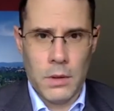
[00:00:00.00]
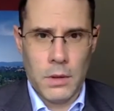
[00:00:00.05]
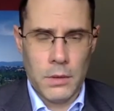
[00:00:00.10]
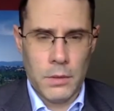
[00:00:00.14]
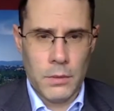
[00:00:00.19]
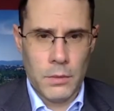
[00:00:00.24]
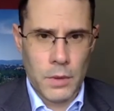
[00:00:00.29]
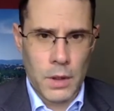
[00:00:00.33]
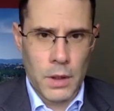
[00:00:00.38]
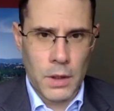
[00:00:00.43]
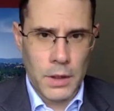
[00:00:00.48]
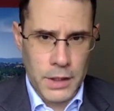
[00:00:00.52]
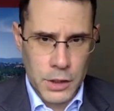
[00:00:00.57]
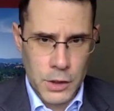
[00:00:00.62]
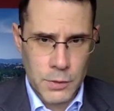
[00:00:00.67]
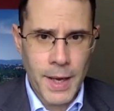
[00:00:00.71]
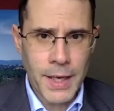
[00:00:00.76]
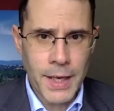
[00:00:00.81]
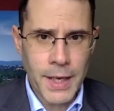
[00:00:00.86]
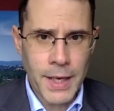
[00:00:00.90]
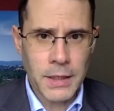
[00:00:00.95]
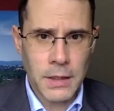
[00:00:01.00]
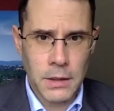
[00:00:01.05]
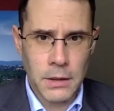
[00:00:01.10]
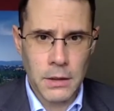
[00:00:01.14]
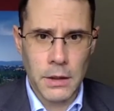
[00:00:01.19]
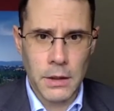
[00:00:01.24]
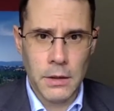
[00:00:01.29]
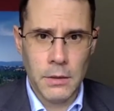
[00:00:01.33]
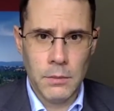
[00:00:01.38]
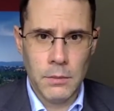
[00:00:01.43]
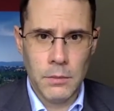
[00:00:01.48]

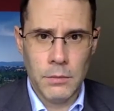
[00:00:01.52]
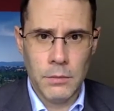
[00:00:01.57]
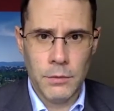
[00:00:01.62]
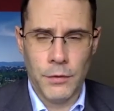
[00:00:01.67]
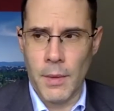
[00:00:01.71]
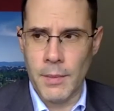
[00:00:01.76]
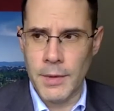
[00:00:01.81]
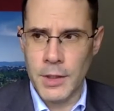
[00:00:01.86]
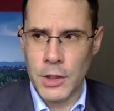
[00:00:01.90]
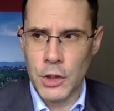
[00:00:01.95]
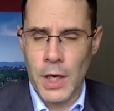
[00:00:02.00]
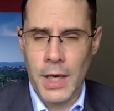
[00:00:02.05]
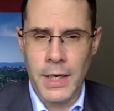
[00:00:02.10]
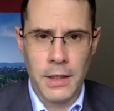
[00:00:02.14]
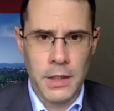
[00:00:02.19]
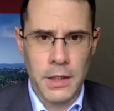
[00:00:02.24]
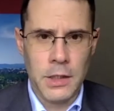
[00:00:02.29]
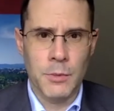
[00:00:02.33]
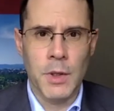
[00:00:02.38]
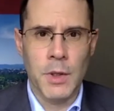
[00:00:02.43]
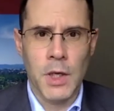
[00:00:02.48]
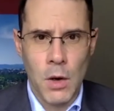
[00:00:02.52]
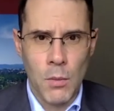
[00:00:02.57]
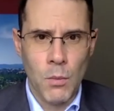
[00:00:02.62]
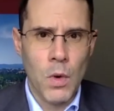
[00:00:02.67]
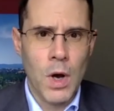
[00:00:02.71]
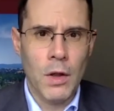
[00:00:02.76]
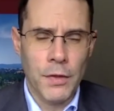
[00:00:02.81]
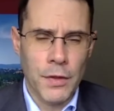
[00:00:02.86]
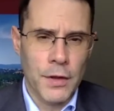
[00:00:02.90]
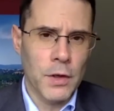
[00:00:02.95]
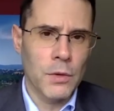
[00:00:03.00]
unexpectedly from a China that's become
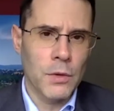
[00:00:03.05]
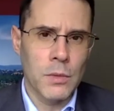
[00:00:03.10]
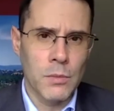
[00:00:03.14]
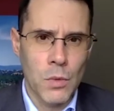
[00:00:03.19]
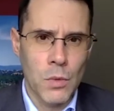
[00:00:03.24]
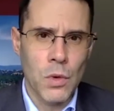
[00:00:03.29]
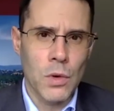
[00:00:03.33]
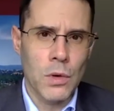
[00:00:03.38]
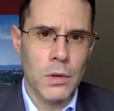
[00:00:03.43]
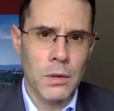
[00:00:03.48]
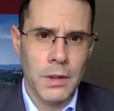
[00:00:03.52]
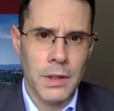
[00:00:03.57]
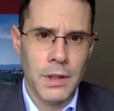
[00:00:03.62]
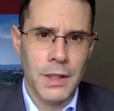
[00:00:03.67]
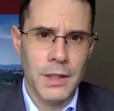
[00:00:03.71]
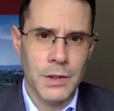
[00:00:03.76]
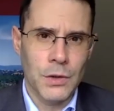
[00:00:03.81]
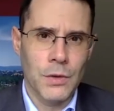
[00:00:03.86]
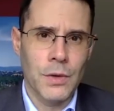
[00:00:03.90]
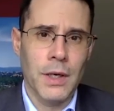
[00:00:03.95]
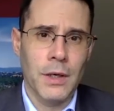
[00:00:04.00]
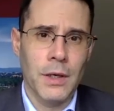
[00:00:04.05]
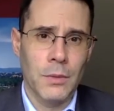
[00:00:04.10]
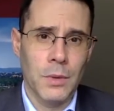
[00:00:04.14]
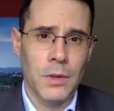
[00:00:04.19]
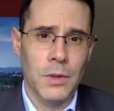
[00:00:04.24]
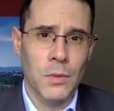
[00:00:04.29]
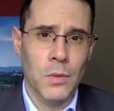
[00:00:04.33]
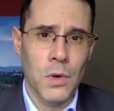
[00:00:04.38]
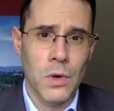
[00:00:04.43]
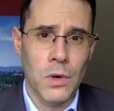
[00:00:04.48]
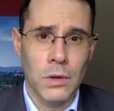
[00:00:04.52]
wealthier and more integrated with the
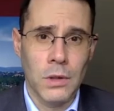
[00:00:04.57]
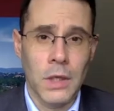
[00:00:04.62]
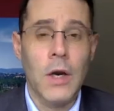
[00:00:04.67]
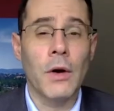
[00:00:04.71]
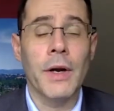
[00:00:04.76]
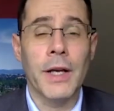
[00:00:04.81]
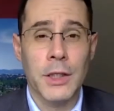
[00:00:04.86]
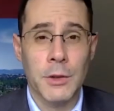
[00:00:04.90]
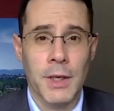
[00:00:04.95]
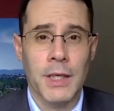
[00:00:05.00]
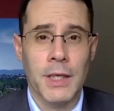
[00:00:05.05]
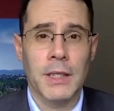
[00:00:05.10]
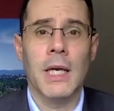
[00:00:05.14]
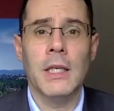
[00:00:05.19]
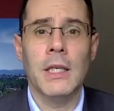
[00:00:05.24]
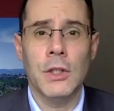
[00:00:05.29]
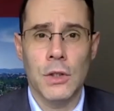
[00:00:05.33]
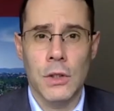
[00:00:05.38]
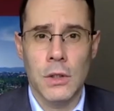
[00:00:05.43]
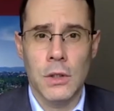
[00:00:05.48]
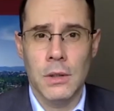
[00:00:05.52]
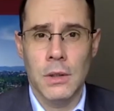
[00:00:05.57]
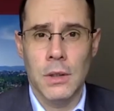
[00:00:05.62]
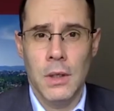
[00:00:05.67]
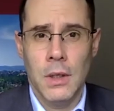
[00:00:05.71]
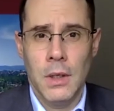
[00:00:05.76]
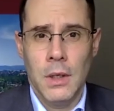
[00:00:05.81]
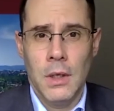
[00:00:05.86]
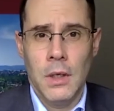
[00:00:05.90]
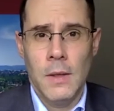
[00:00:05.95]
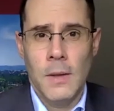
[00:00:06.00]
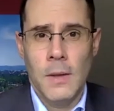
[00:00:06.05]
world. Our expectation,
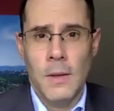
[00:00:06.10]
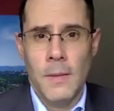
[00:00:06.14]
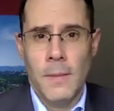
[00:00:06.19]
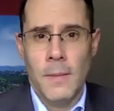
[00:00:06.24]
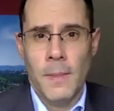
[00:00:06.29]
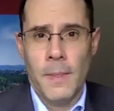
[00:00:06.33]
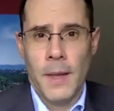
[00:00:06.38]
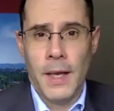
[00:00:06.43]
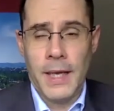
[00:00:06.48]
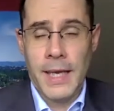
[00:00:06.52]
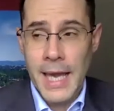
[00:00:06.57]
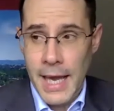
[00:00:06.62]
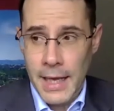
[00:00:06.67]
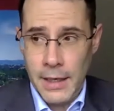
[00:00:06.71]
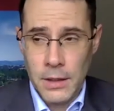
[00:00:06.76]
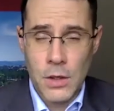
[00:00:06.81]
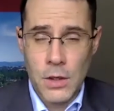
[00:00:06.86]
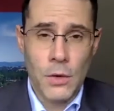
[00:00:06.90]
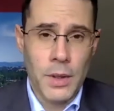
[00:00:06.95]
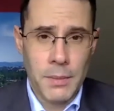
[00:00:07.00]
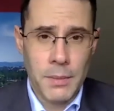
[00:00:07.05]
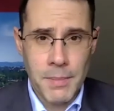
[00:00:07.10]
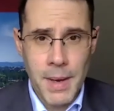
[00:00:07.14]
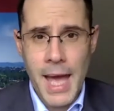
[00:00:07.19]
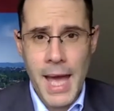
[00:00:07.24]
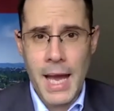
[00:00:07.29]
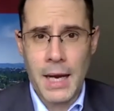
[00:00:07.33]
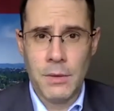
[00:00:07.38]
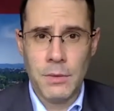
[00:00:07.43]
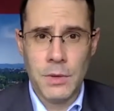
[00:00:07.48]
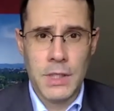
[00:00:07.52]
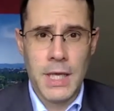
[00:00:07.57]
again, going
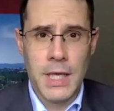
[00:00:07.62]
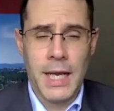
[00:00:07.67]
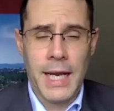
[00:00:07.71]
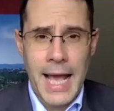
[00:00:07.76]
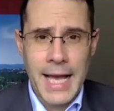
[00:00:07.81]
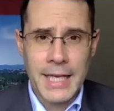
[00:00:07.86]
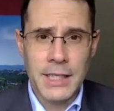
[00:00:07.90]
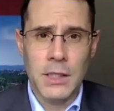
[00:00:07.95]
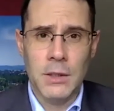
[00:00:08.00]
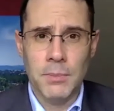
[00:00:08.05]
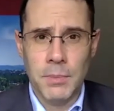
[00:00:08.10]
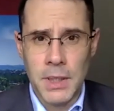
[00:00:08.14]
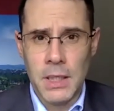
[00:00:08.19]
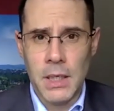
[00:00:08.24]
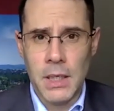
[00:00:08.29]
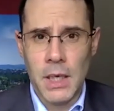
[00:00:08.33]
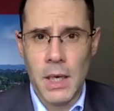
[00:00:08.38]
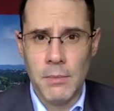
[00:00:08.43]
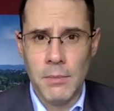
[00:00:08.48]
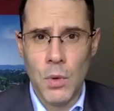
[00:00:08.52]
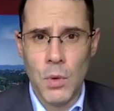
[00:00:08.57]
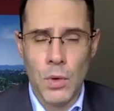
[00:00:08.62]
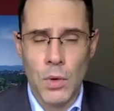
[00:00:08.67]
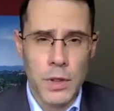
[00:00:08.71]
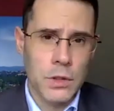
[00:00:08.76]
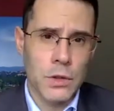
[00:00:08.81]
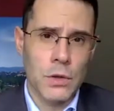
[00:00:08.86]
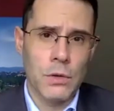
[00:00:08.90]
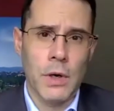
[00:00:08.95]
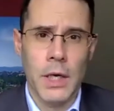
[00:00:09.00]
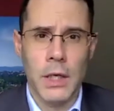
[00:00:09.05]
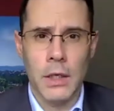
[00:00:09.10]
back, was that as it became more
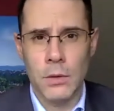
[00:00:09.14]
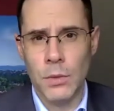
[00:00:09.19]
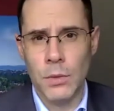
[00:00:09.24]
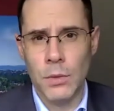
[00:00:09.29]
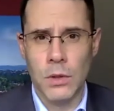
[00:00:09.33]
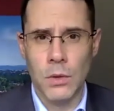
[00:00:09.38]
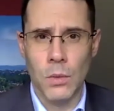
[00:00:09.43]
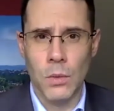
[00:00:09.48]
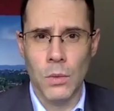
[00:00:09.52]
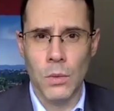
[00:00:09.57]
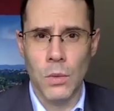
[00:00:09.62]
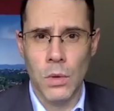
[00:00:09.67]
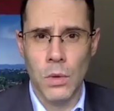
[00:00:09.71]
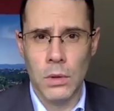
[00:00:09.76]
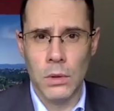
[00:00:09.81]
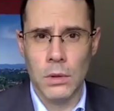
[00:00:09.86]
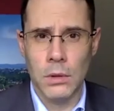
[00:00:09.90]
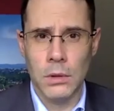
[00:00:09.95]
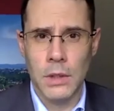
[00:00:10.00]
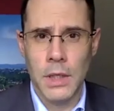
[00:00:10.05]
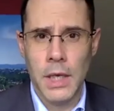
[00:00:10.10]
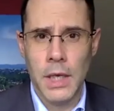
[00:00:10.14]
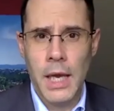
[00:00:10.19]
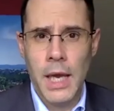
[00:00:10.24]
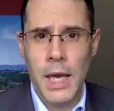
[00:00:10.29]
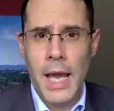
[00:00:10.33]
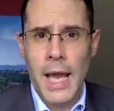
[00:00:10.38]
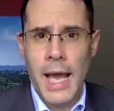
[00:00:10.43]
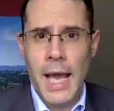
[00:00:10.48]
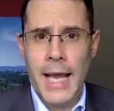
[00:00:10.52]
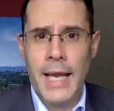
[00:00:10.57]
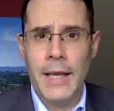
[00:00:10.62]
integrated with the world,
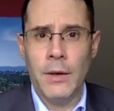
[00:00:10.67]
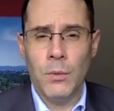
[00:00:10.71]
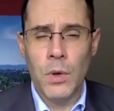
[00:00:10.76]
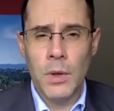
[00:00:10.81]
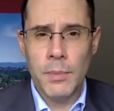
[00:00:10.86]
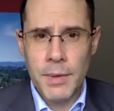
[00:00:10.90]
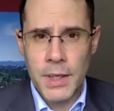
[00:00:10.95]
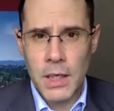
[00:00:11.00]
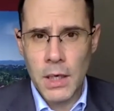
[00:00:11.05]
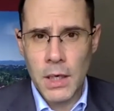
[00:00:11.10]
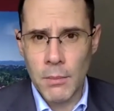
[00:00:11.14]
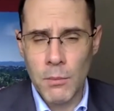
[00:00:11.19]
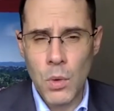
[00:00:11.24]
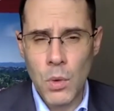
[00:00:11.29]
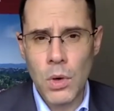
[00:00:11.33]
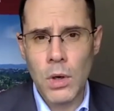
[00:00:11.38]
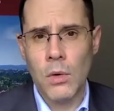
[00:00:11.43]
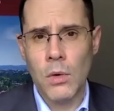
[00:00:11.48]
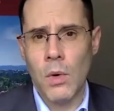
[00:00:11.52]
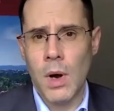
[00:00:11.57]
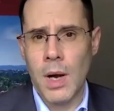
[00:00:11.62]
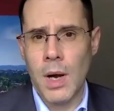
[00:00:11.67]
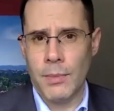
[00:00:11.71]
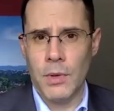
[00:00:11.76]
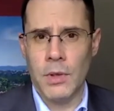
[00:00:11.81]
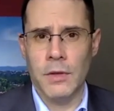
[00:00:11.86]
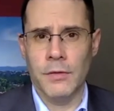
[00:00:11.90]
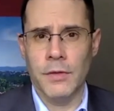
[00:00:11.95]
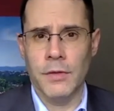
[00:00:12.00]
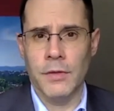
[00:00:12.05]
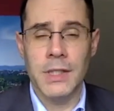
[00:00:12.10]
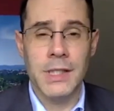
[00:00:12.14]
it would become more cooperative.
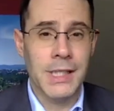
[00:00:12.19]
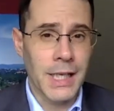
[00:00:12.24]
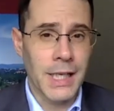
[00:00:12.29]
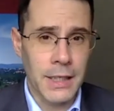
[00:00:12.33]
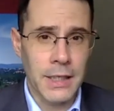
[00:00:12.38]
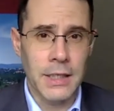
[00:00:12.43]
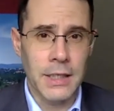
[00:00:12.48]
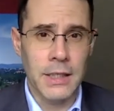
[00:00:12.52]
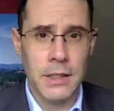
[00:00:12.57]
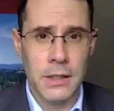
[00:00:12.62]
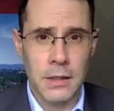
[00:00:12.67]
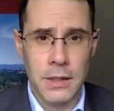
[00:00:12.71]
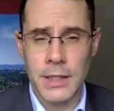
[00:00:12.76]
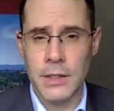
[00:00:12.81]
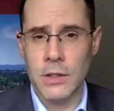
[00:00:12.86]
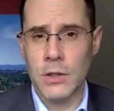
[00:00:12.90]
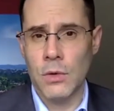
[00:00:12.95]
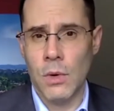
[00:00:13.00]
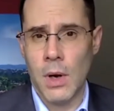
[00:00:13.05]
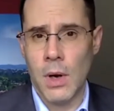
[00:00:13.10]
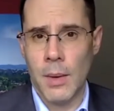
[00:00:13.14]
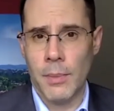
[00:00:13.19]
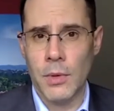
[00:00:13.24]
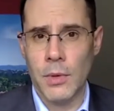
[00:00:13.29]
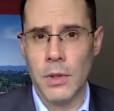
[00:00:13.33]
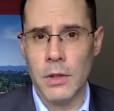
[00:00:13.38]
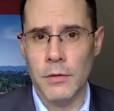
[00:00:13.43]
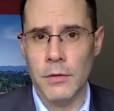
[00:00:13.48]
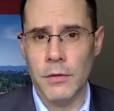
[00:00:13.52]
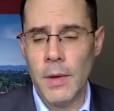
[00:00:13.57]
Instead, it is less cooperative.